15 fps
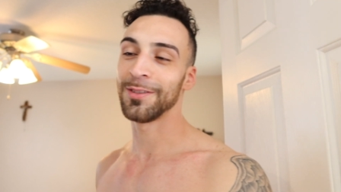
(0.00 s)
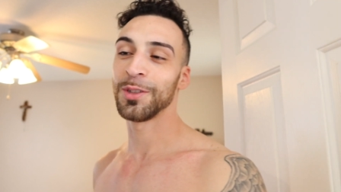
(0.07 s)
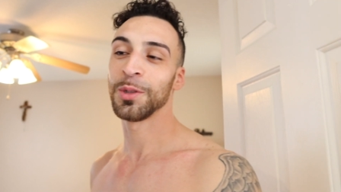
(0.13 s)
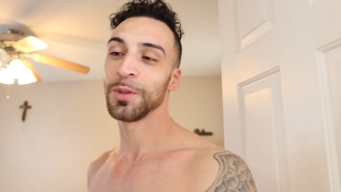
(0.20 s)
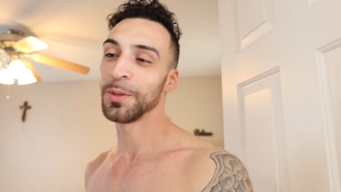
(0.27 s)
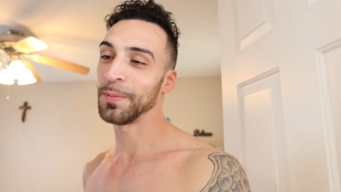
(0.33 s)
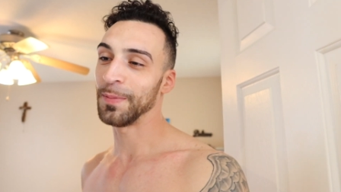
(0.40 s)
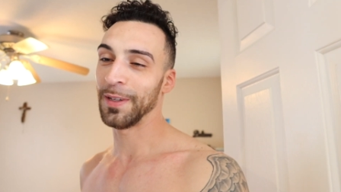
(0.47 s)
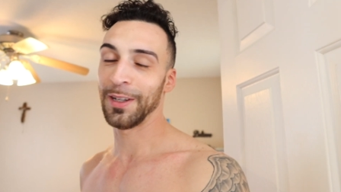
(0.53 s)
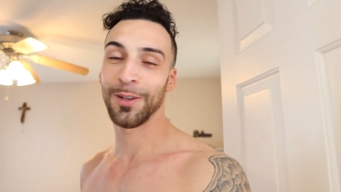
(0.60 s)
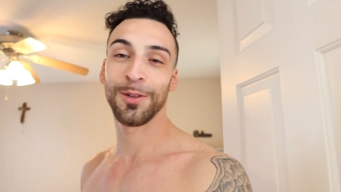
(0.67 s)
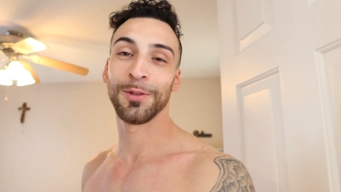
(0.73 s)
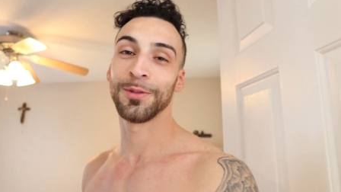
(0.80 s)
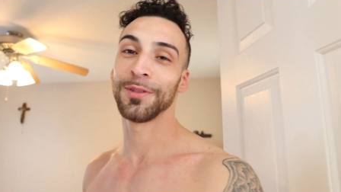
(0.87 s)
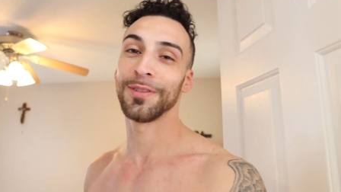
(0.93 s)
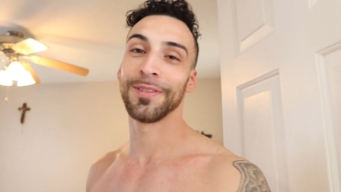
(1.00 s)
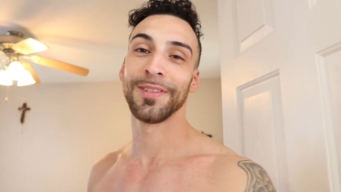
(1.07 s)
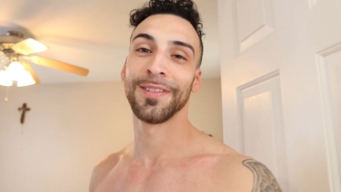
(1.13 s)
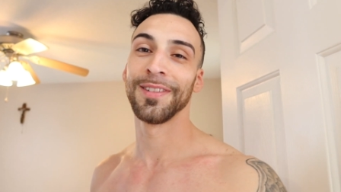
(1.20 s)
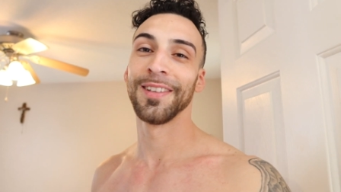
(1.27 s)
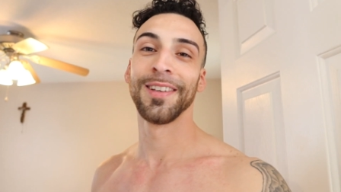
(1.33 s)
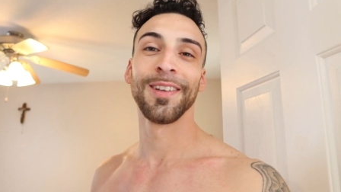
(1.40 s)
If she don't give me my clothes
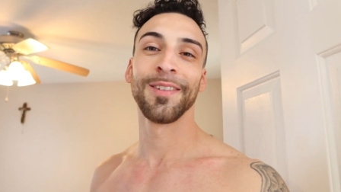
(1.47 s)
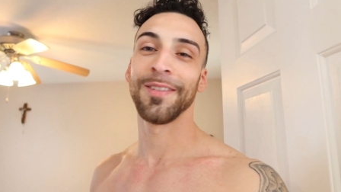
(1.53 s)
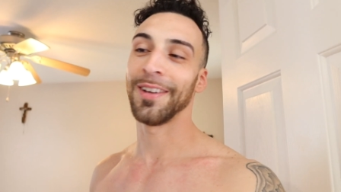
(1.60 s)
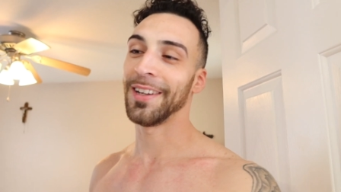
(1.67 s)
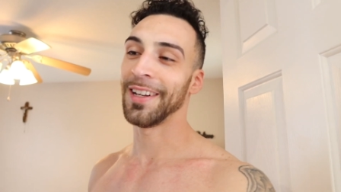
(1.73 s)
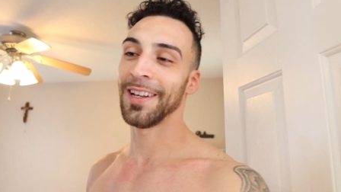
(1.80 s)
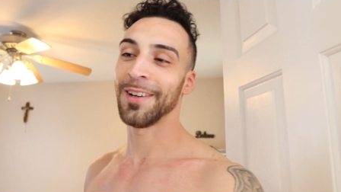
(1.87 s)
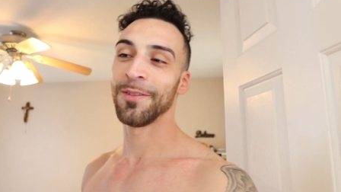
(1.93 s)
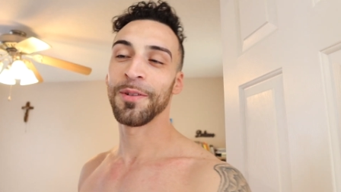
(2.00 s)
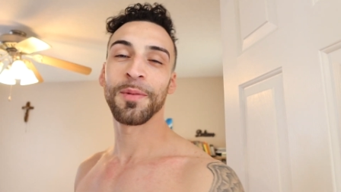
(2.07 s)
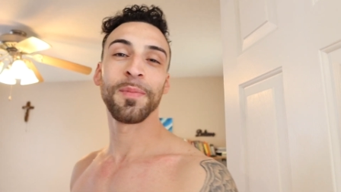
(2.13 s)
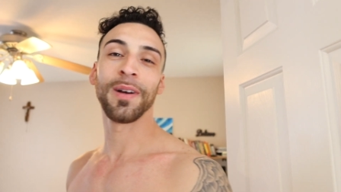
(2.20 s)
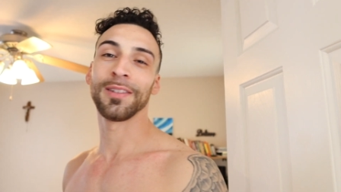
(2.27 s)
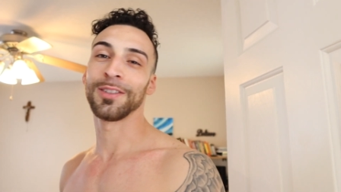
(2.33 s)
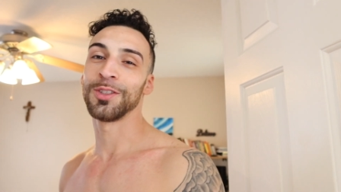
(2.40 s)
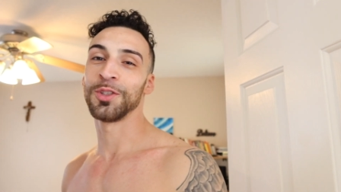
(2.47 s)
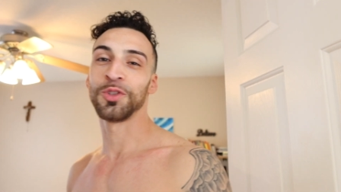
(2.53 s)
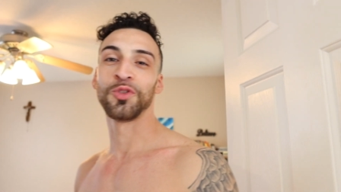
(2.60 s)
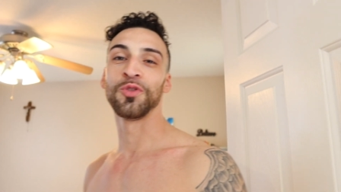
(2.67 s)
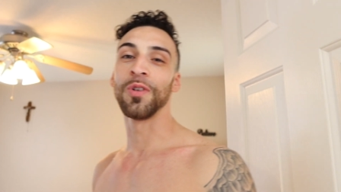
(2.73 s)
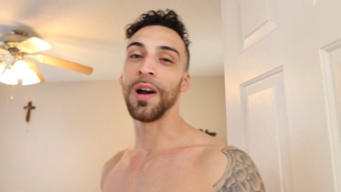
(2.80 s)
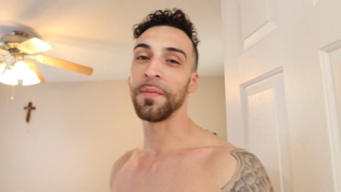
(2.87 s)
right now, we're about to
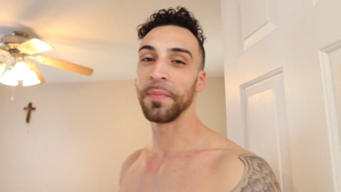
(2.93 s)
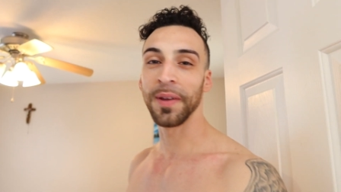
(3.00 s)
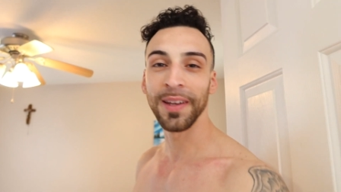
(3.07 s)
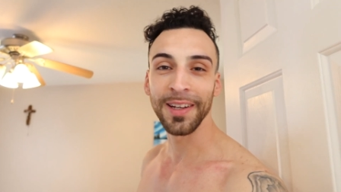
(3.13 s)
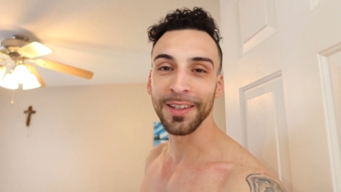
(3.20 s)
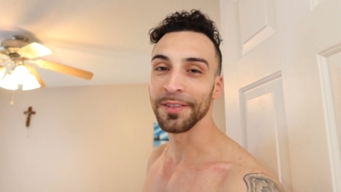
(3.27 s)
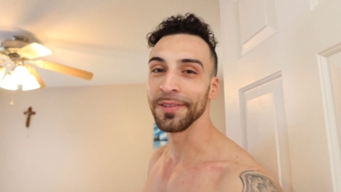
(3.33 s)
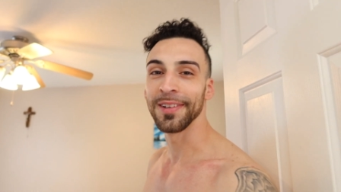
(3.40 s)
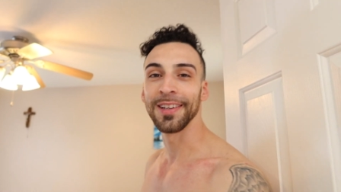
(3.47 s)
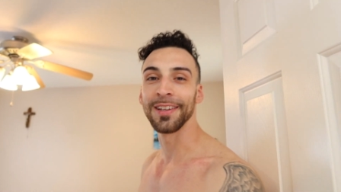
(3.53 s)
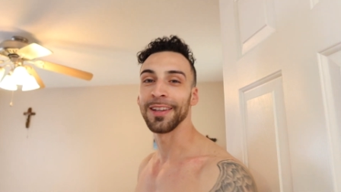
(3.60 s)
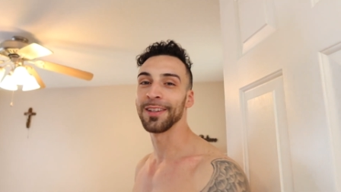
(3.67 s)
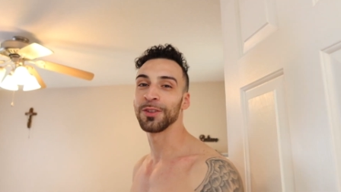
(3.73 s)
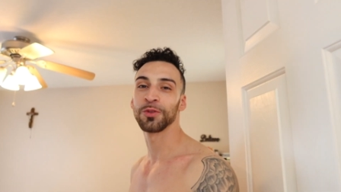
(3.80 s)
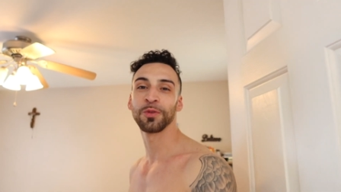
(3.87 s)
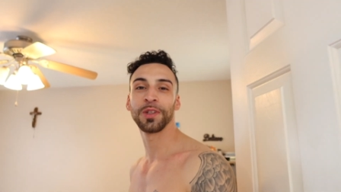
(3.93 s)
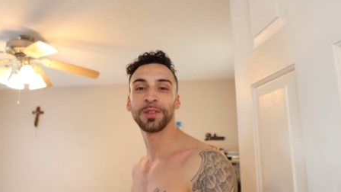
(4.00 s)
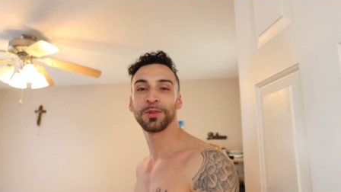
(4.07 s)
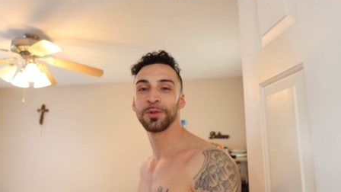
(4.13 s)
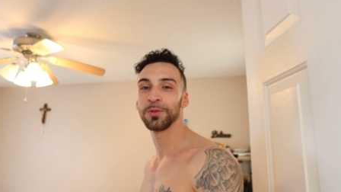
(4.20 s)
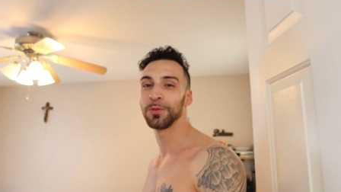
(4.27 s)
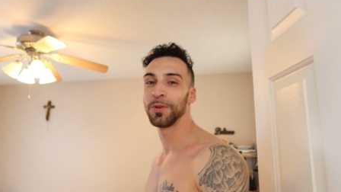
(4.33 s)
just drop it in 3,
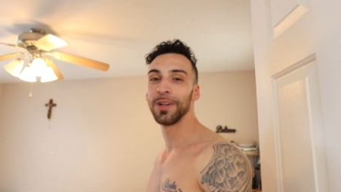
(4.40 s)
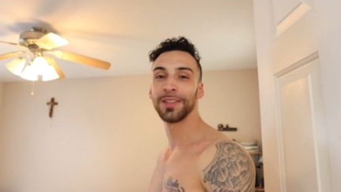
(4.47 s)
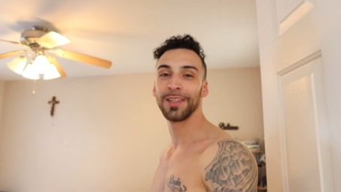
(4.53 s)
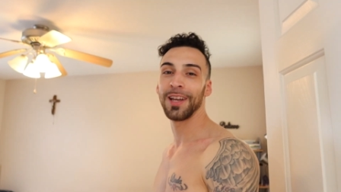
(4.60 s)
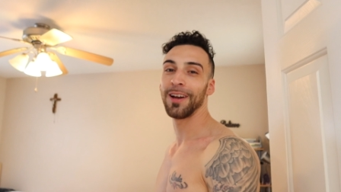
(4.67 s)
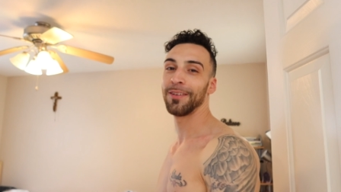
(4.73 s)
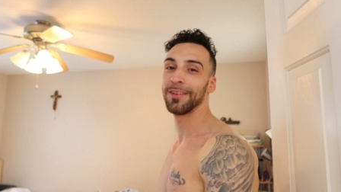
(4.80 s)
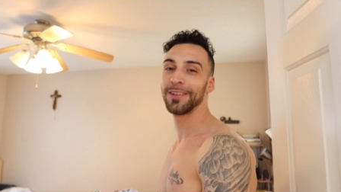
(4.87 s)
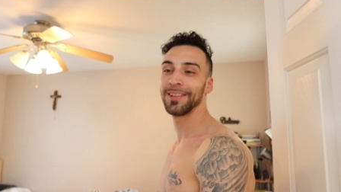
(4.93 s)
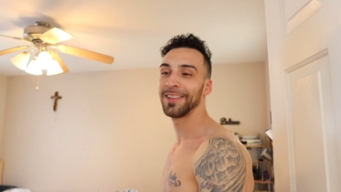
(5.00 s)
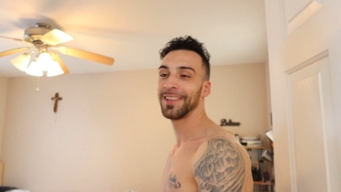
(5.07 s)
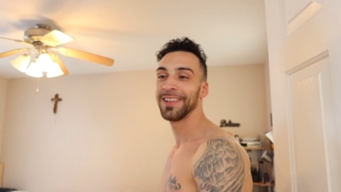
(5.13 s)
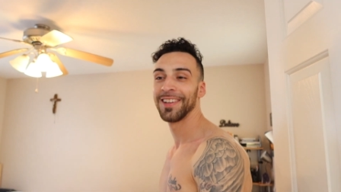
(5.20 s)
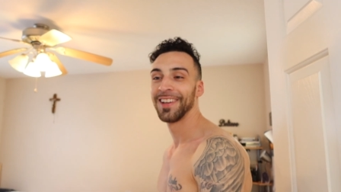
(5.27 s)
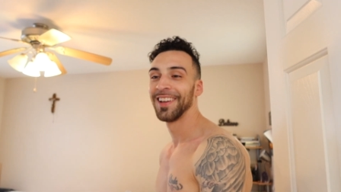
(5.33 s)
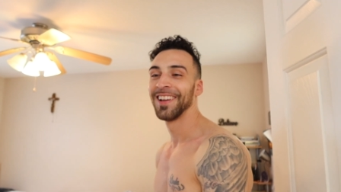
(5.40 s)
2, 1. Y'all ready?